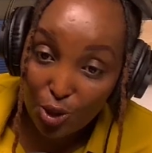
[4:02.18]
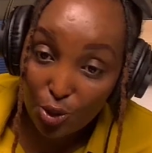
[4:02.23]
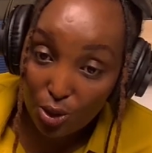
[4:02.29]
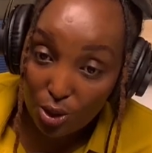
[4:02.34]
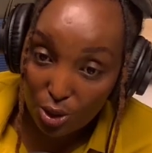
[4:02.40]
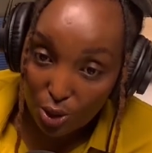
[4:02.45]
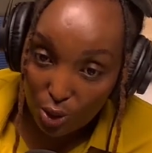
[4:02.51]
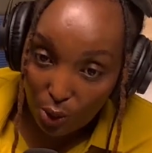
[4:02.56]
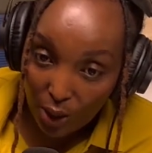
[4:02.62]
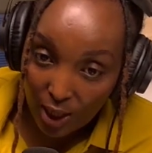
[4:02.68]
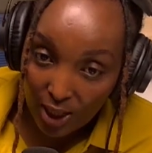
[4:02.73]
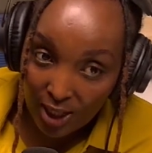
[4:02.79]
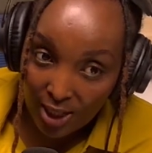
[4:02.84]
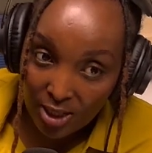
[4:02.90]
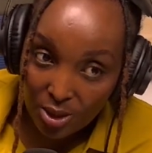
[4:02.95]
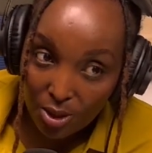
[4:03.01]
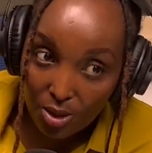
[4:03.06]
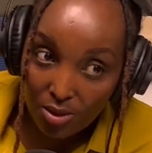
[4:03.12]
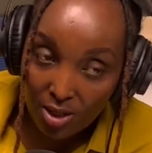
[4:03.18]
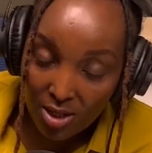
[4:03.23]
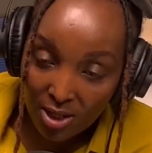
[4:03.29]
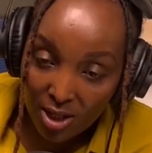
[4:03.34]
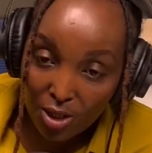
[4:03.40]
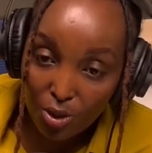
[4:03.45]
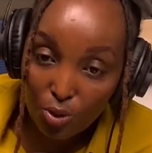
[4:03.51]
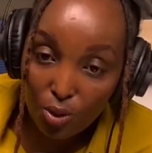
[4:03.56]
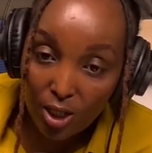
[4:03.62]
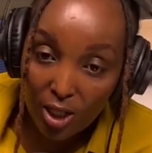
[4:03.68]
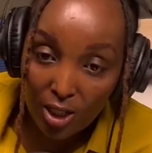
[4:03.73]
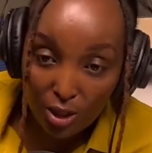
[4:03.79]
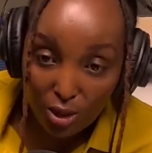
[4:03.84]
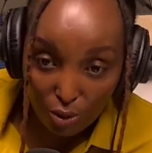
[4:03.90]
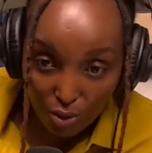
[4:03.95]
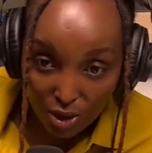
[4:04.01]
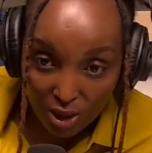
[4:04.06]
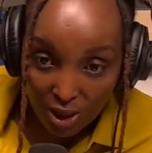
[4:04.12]
your toilet, or rather you can
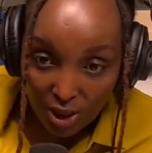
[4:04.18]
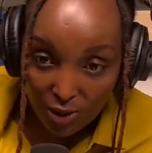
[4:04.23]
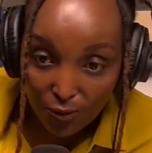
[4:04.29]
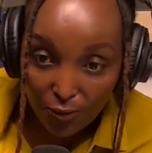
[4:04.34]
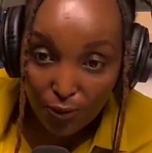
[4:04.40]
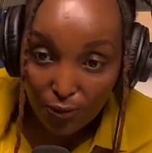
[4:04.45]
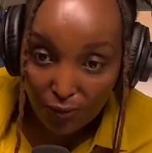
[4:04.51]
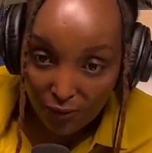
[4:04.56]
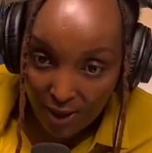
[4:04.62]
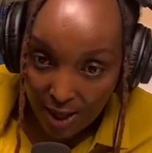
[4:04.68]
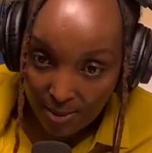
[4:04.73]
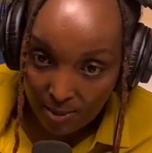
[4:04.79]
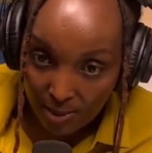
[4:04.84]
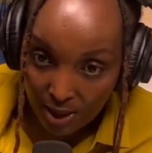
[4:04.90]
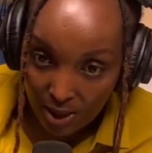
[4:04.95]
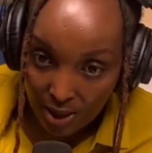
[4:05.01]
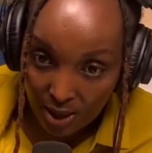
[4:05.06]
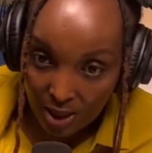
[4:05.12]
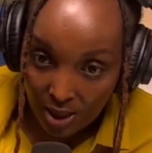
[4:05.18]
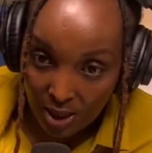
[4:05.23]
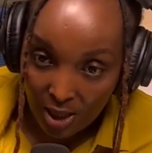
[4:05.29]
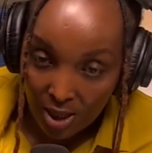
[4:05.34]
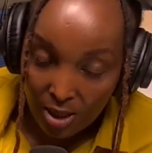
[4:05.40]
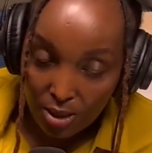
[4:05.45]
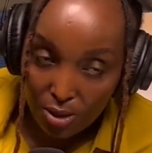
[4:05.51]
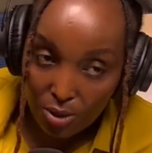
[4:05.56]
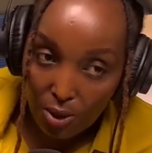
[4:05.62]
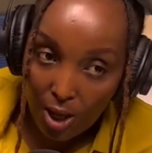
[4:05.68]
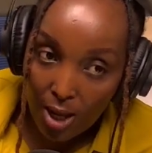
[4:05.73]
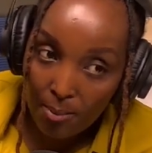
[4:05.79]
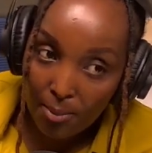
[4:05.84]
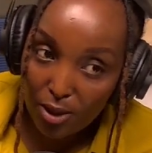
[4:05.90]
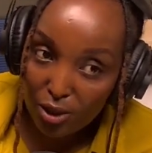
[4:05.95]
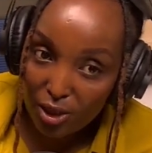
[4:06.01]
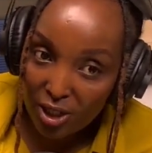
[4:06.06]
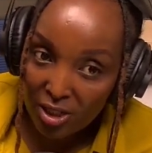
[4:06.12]
use it for farming. So a
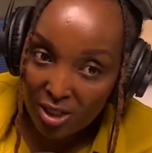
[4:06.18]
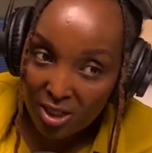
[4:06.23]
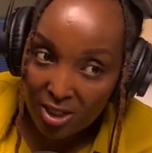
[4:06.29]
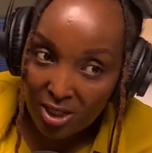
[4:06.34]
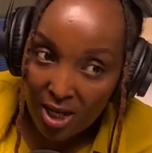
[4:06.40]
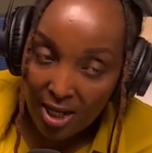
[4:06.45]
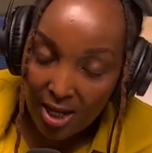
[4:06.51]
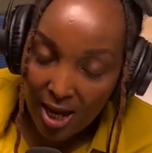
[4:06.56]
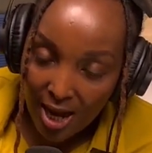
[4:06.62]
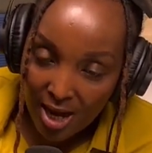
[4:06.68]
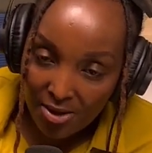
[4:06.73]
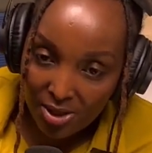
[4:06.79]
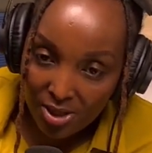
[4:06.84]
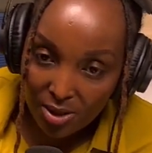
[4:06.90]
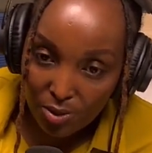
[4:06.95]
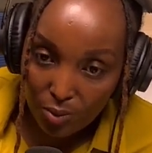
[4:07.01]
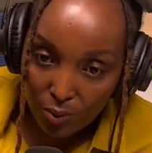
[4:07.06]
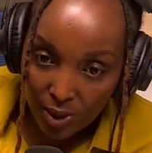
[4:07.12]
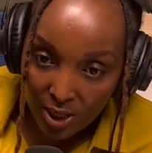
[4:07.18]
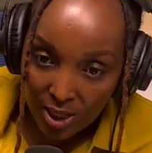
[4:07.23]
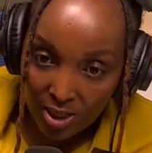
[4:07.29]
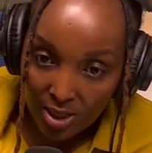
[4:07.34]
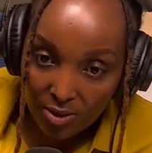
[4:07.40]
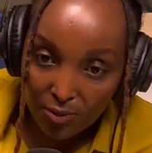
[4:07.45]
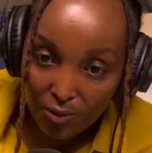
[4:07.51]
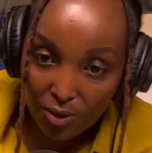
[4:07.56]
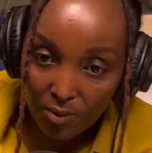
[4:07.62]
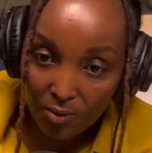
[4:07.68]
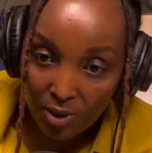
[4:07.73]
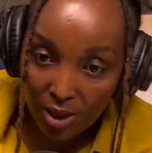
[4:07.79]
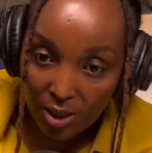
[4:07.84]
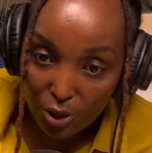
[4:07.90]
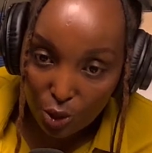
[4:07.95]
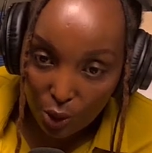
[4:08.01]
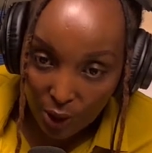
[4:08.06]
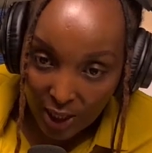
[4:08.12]
biodigester carries waste from the
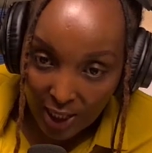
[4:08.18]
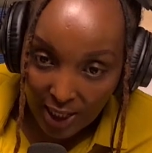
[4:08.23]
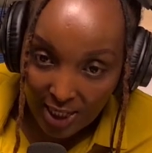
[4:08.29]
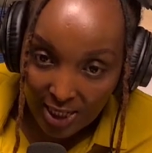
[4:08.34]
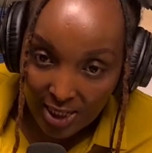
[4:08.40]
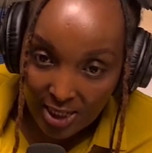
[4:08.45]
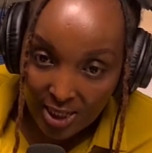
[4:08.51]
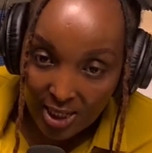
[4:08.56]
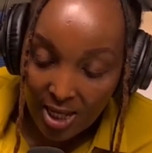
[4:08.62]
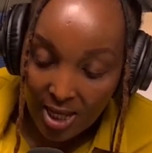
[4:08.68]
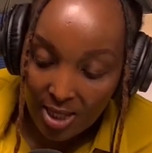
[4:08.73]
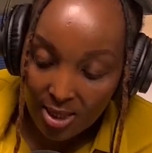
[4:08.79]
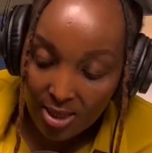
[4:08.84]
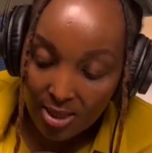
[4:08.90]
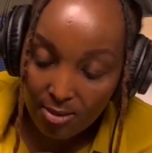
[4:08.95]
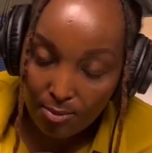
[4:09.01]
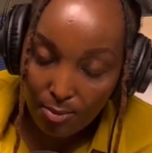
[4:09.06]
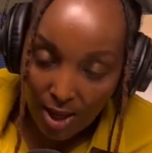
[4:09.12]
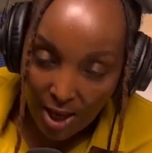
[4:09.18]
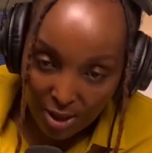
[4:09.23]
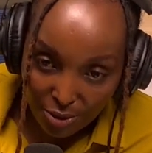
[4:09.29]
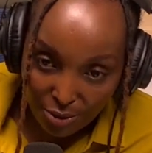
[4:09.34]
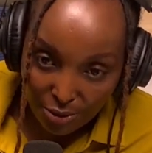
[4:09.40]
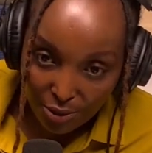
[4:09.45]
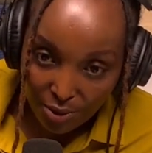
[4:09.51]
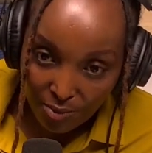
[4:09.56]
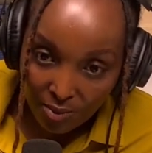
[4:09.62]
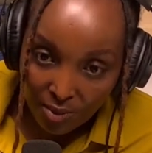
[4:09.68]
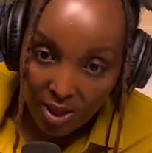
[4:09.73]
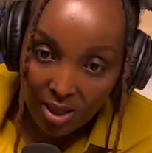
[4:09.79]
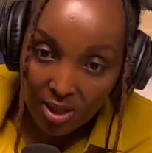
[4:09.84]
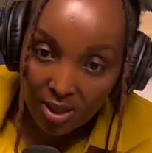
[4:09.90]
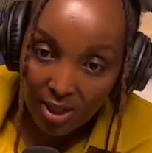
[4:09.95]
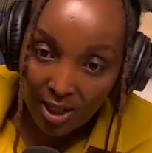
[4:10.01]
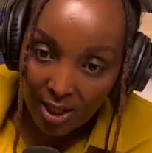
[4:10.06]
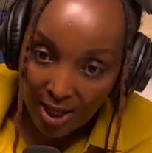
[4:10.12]
toilet, the bathroom,
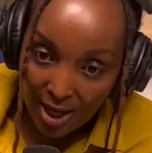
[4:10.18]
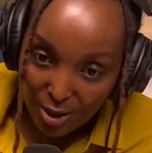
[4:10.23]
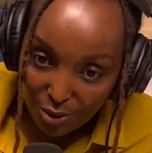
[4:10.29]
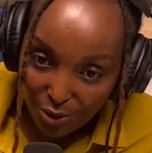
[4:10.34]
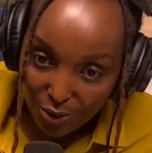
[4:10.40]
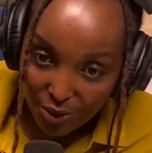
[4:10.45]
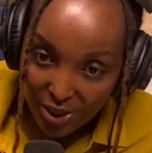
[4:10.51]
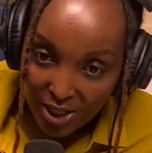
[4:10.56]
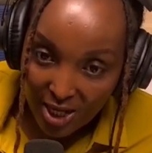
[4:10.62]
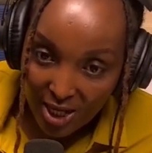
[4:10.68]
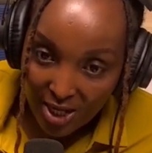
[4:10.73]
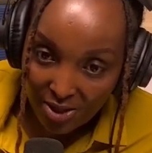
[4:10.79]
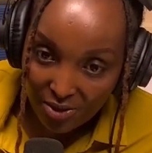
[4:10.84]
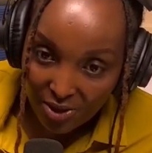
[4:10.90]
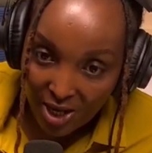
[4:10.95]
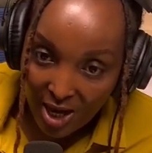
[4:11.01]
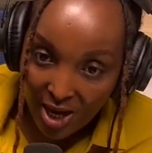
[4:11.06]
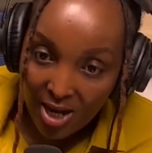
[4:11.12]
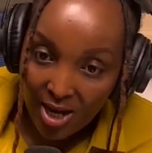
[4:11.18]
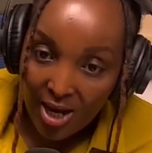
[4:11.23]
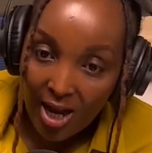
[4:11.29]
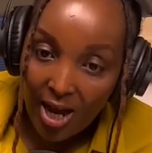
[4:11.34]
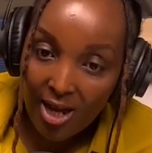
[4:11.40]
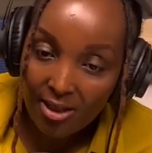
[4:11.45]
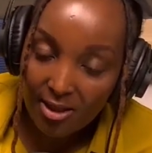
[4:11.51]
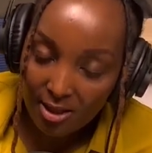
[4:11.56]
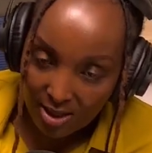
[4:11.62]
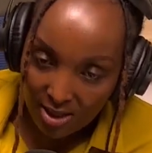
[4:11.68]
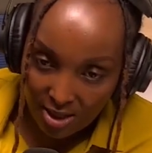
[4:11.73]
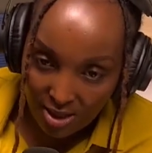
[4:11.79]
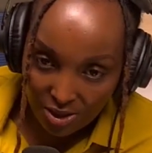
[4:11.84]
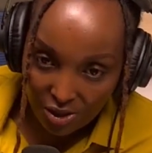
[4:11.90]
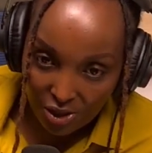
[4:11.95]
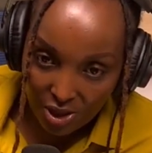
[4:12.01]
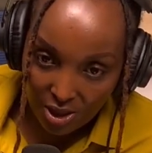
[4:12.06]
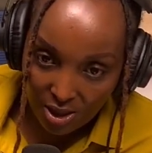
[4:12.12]
the laundry area, and the
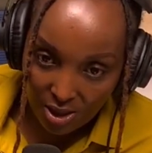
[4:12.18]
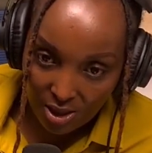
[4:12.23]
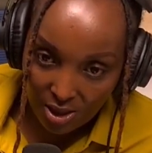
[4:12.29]
kitchen.